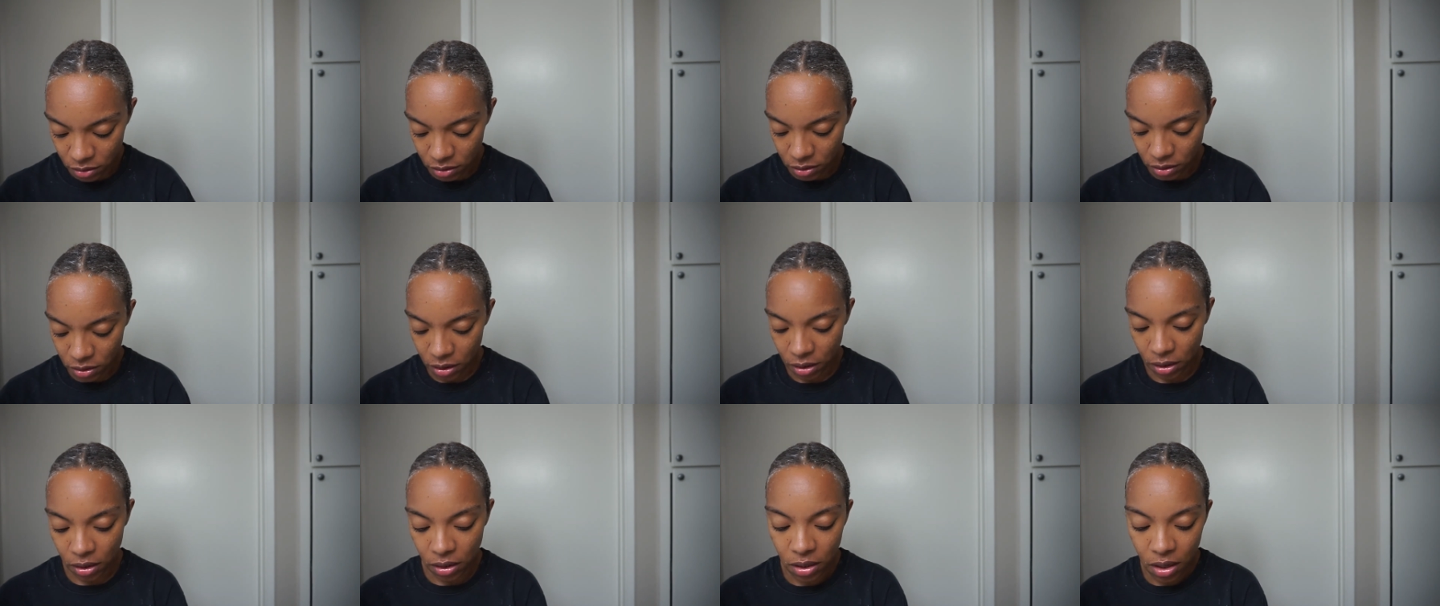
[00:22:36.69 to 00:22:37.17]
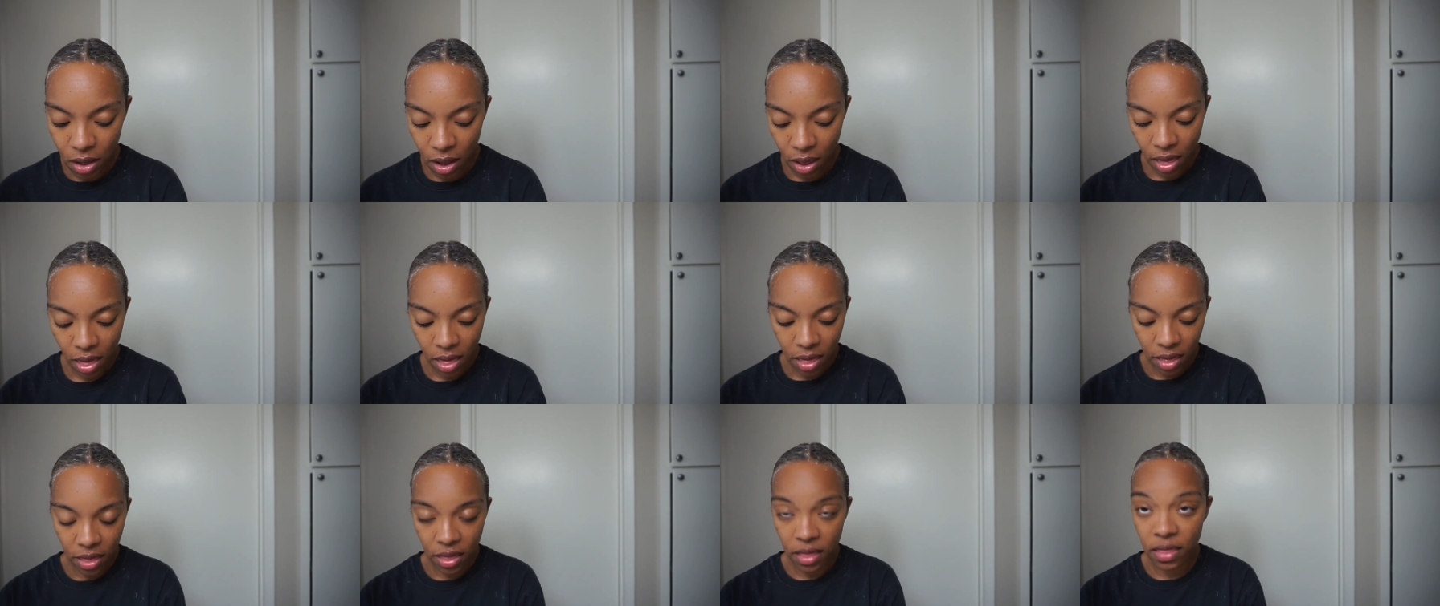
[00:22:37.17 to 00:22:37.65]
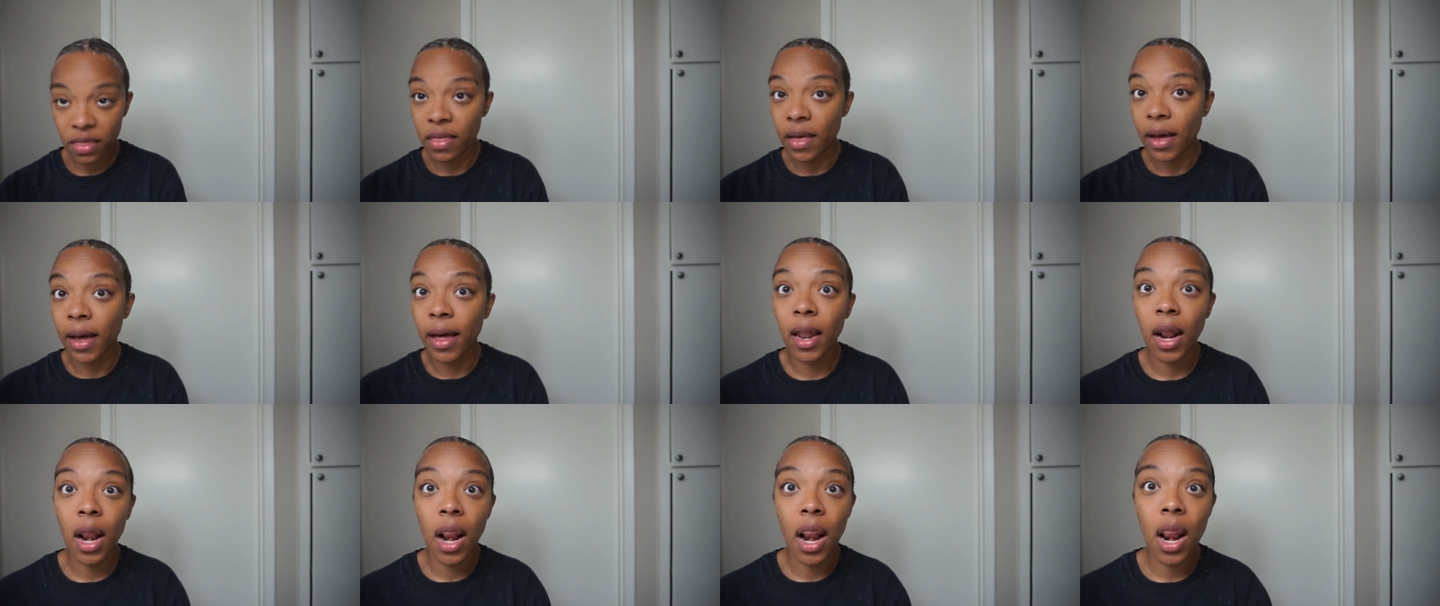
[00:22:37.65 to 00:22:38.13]
Take the
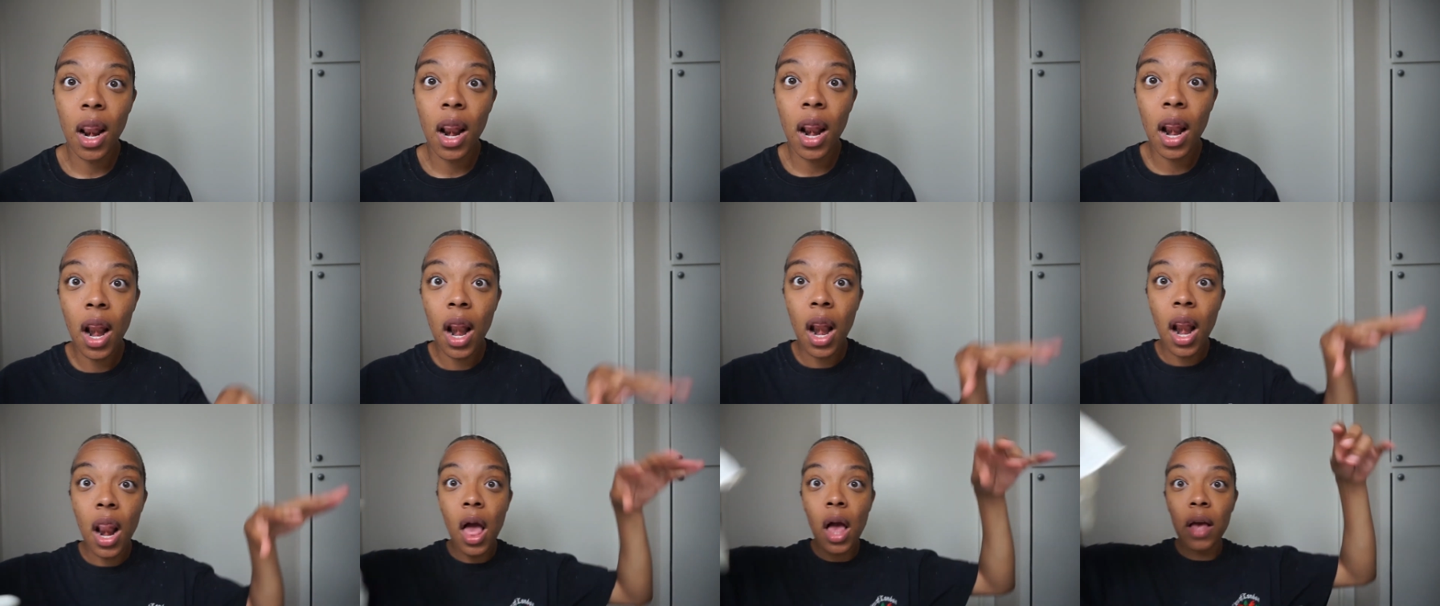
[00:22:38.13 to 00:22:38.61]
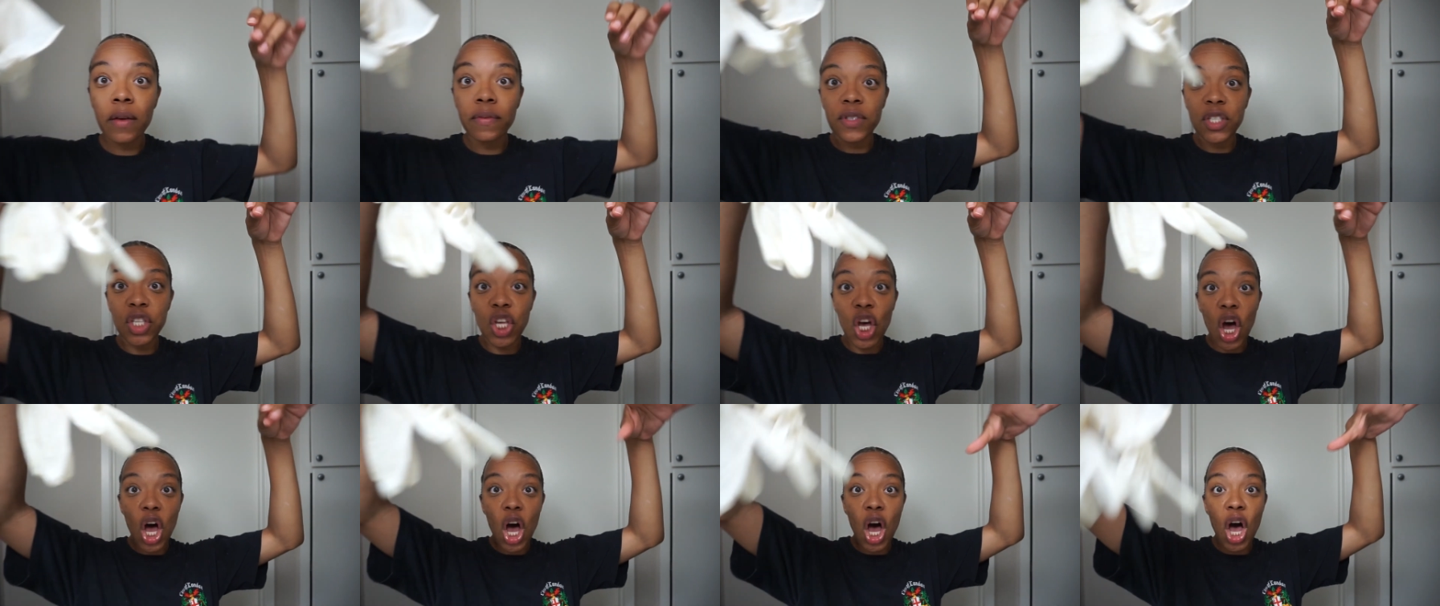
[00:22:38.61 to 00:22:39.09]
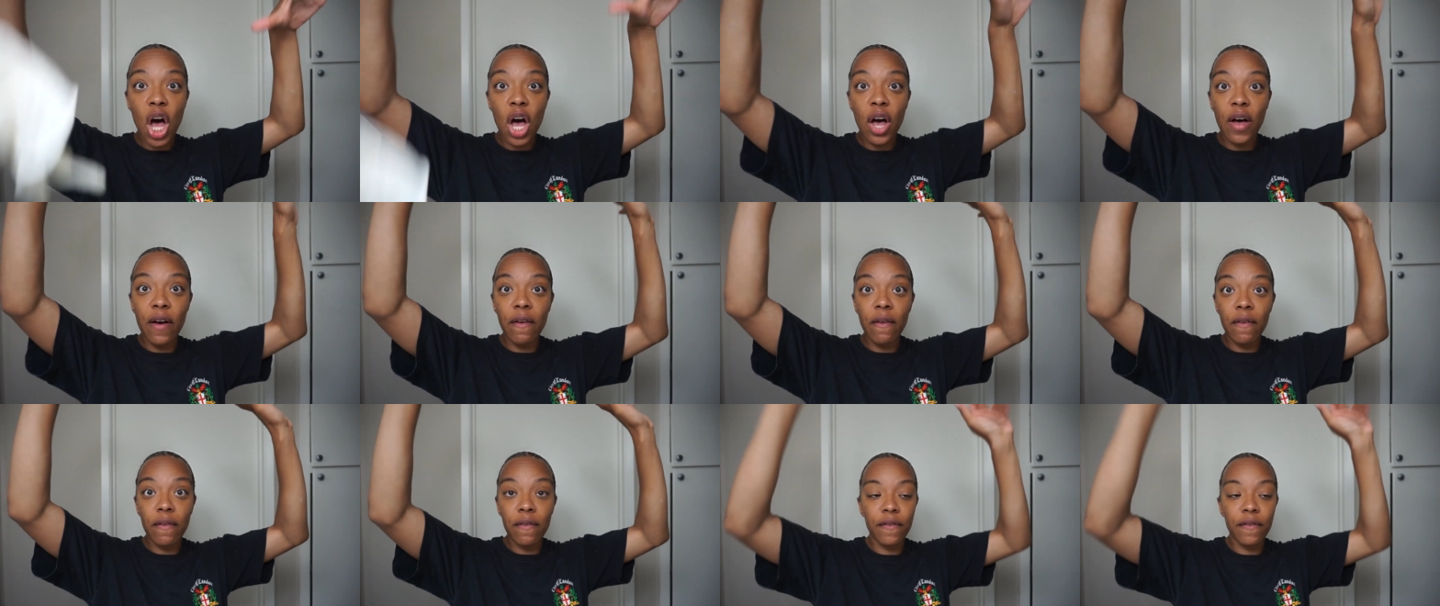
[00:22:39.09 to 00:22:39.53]
gloves off.